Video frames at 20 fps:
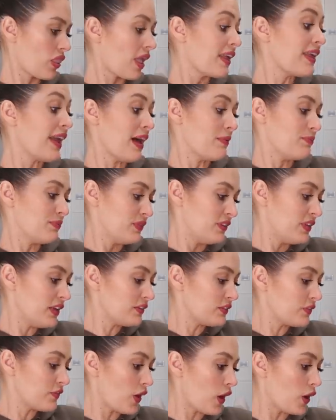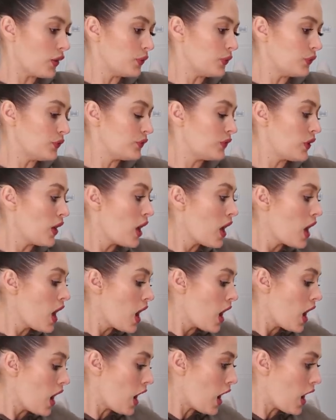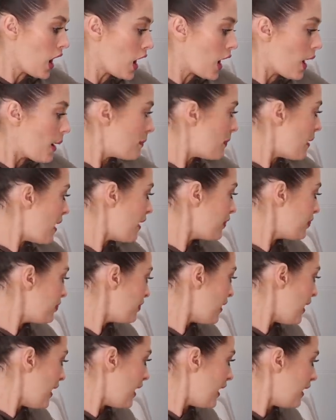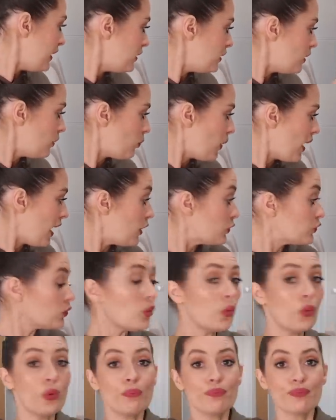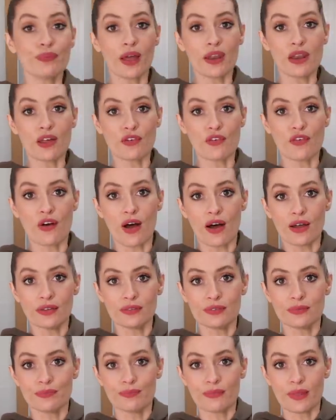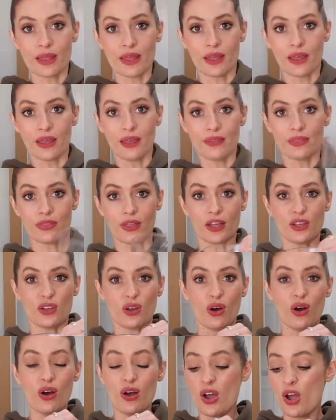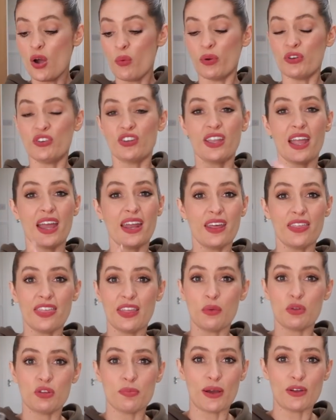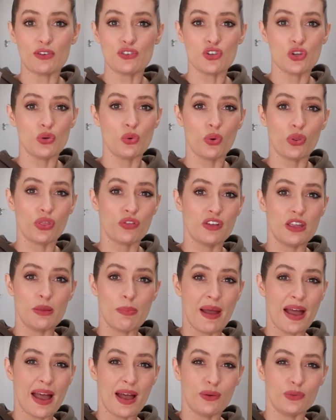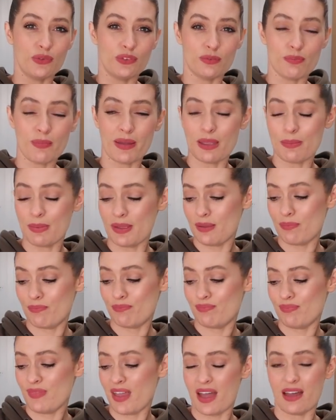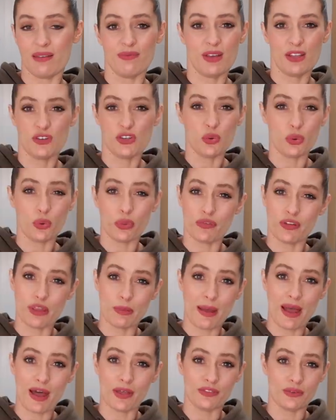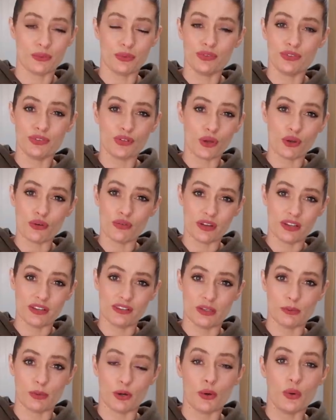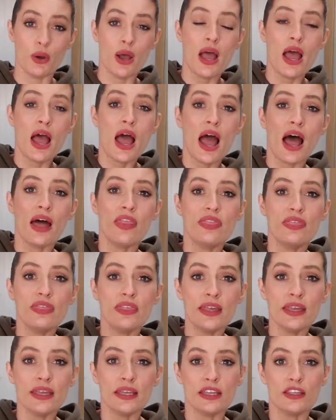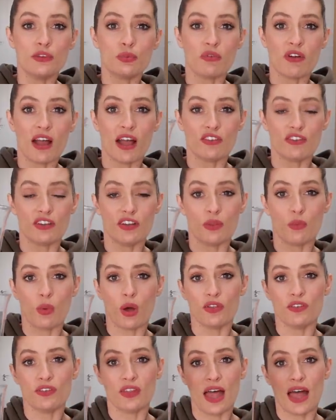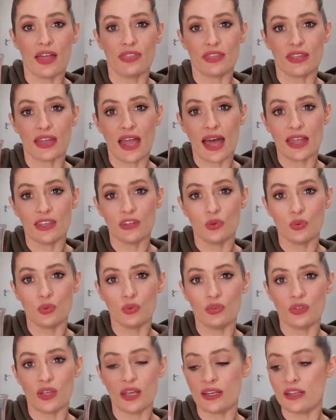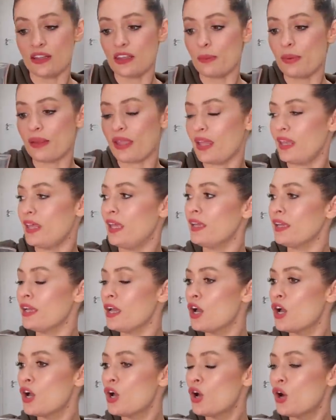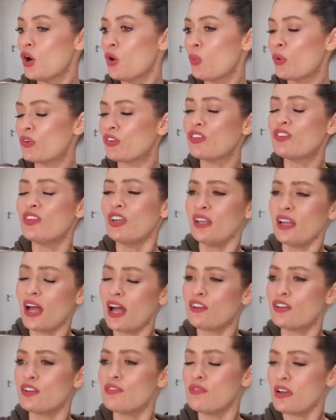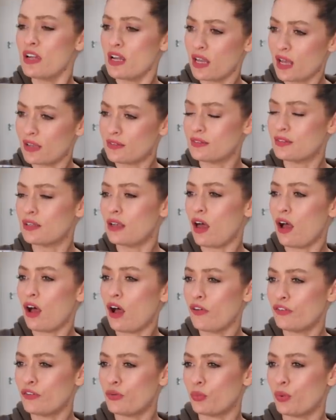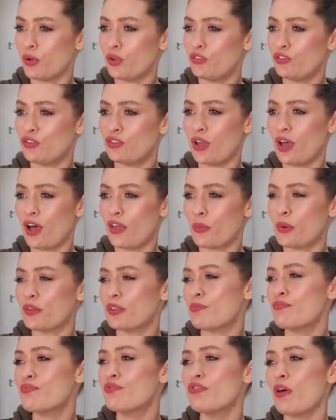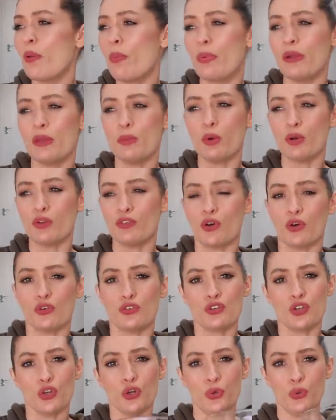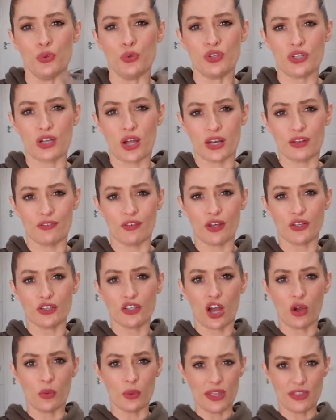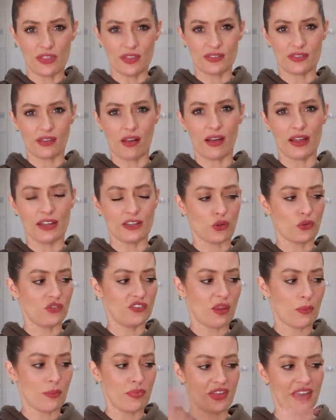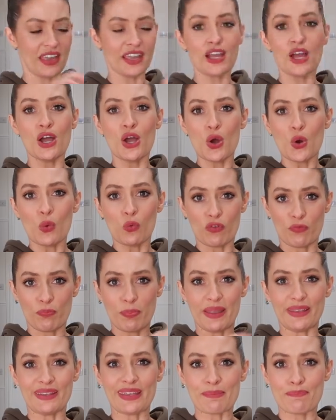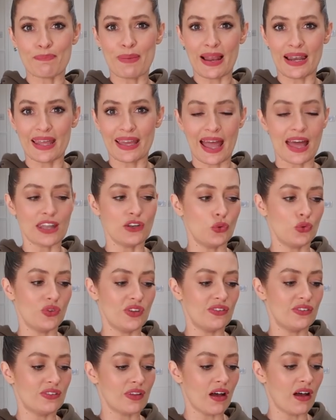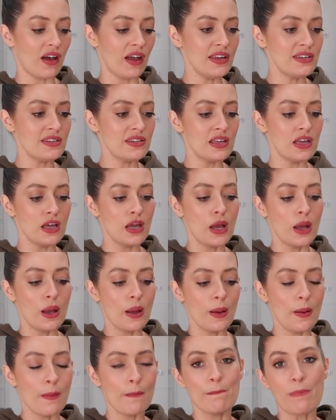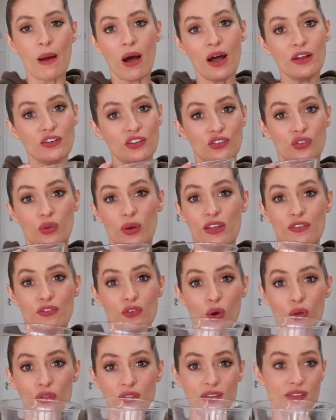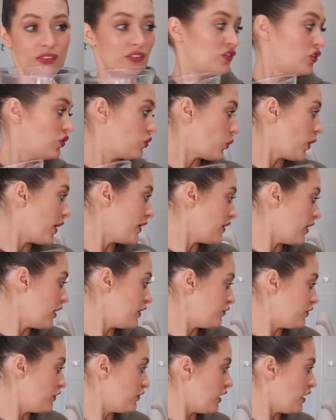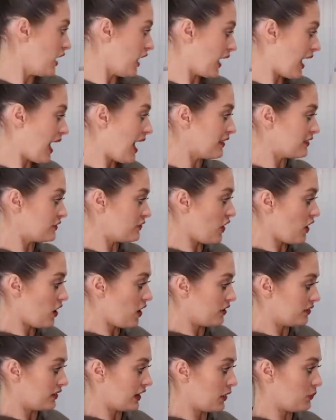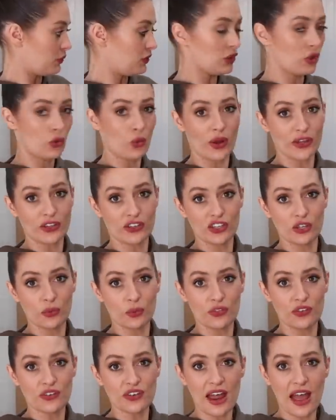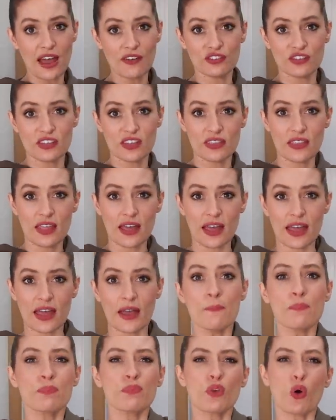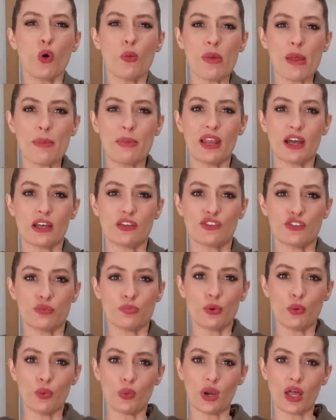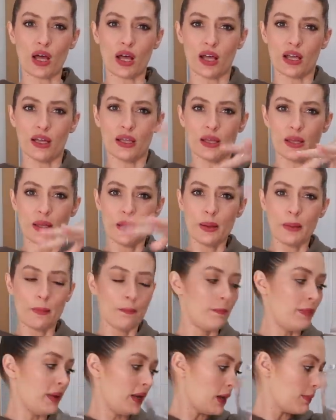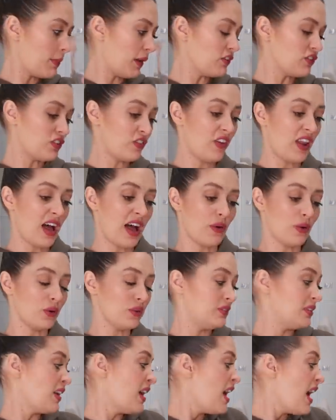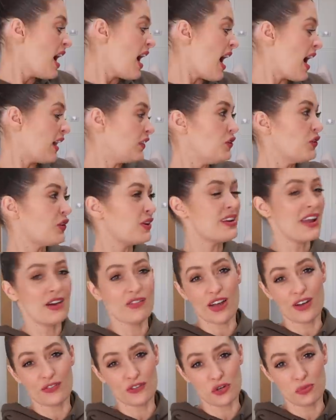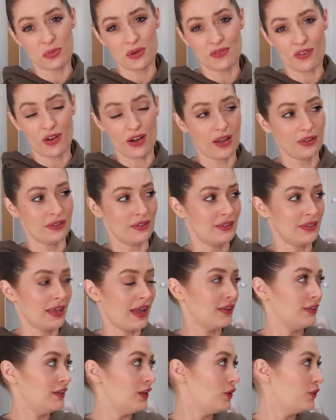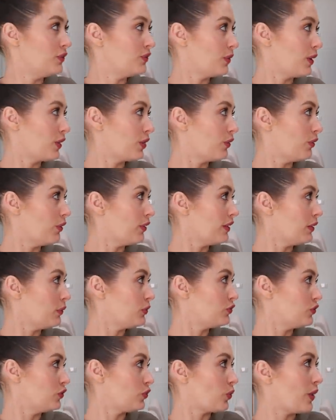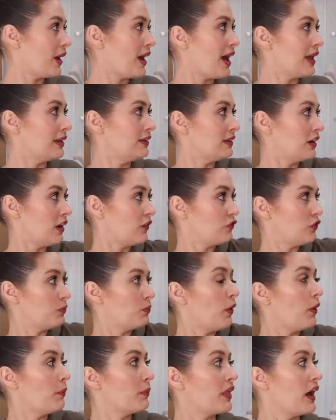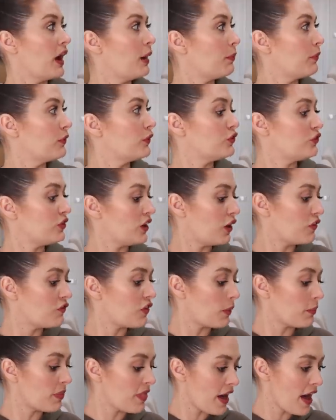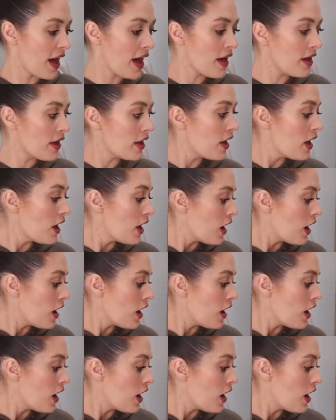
Yeah, 6 of those. And then, what else? Oh, another vase here that I got, which again, I think was about £2 or £3, maybe, yeah, £2 or £3. It was so reasonable. And these were actually the ones that had the candles in at the beginning, which I didn't actually realise until afterwards. Otherwise, I probably would have got 2 to kind of like go either side on something with big pillar candles inside. But I just thought, if not, this is just quite nice, as a vase, like it would look quite cute with the daffs in there, or maybe like a smaller, bigger bunch of flowers. And you can never have too many vases, can you? So I thought that was just quite handy. I've just popped that up on the shelf up there.